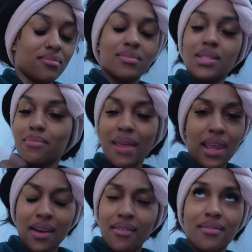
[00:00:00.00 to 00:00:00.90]
this is my
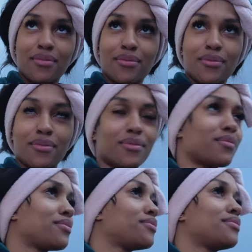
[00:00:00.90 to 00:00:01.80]
life.
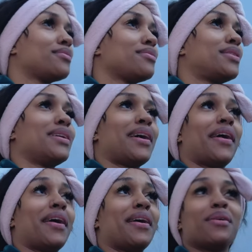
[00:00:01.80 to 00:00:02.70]

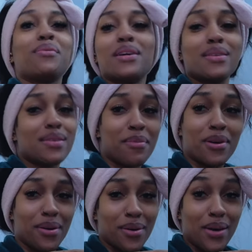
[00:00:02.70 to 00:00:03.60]
And where else I'm
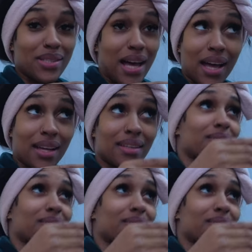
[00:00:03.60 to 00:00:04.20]
gonna go? Outside.